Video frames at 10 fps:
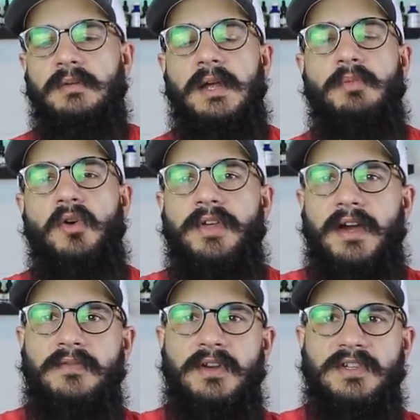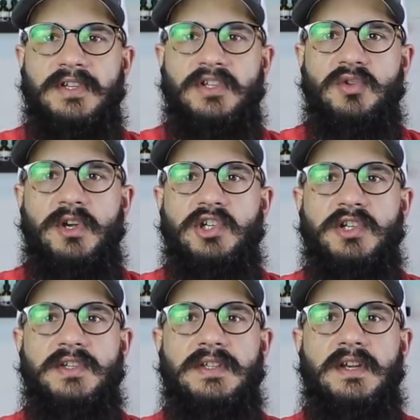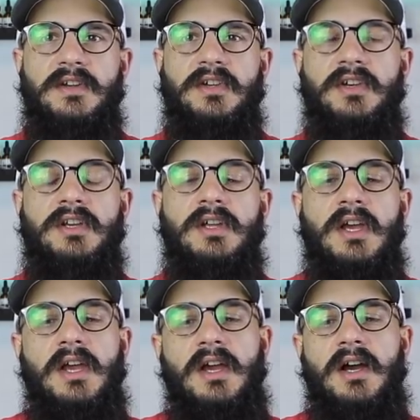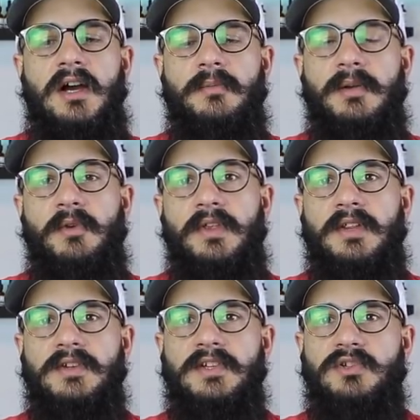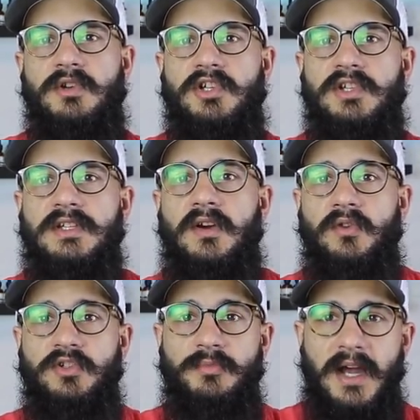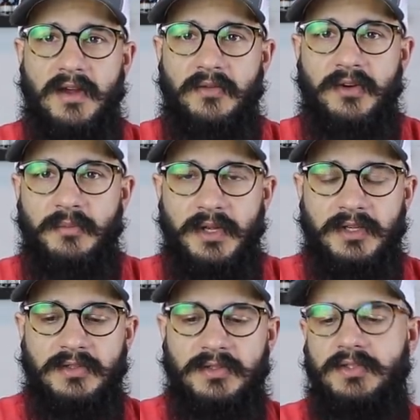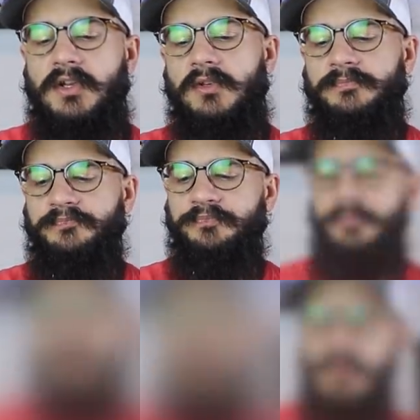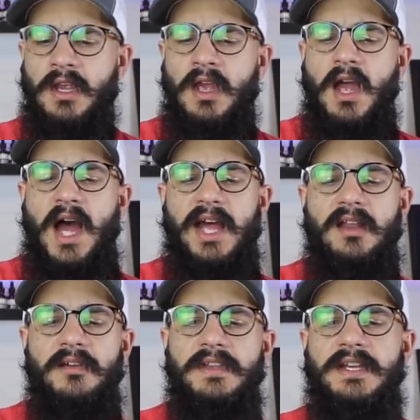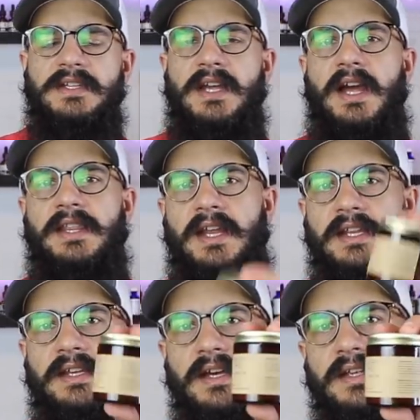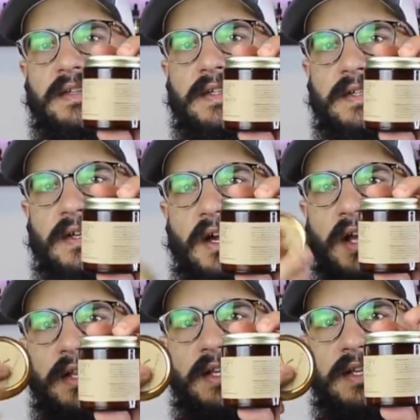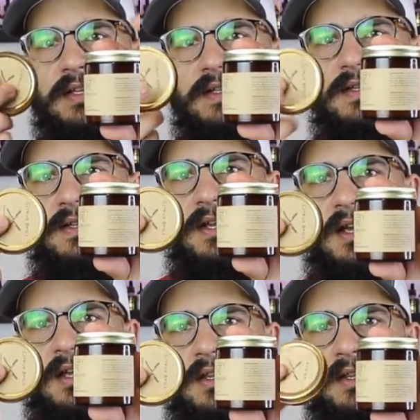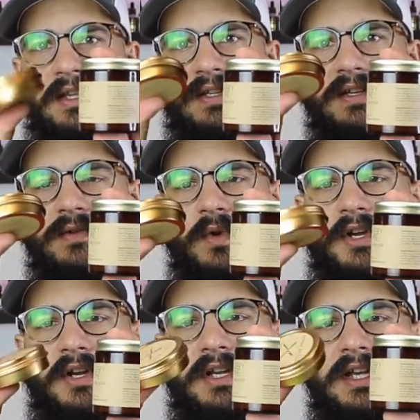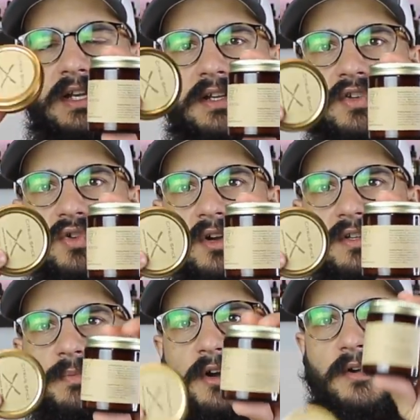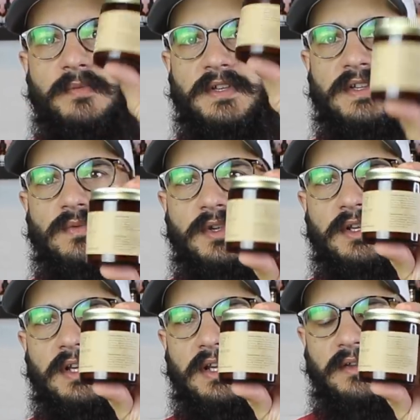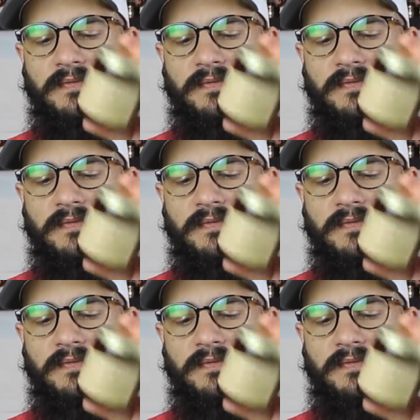they both have their situations that are good. Um, they both have their situations that hold you back a little bit. So I love the design that he does on these. This is what you're going to get in a 2-ounce balm. This is what you get in a